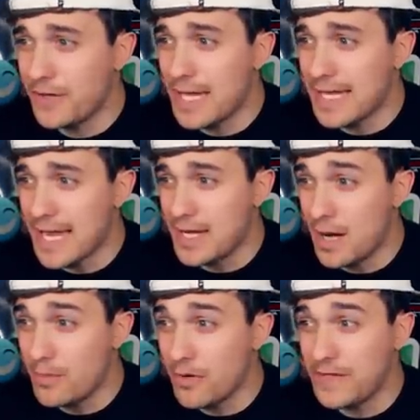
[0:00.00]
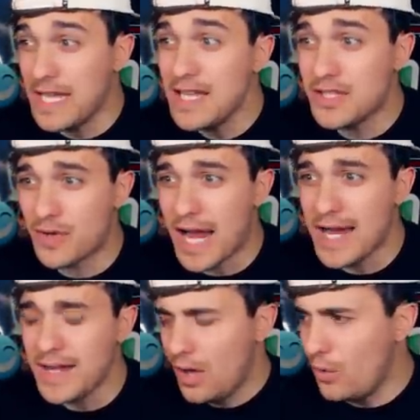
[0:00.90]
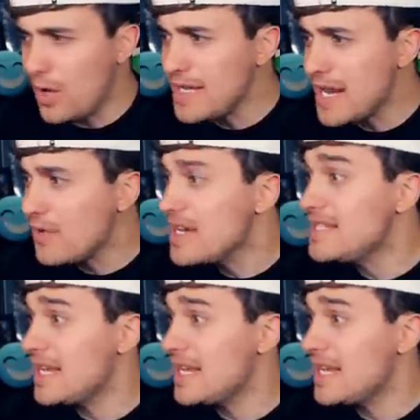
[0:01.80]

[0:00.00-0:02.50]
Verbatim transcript: for like a number of years, right? What year is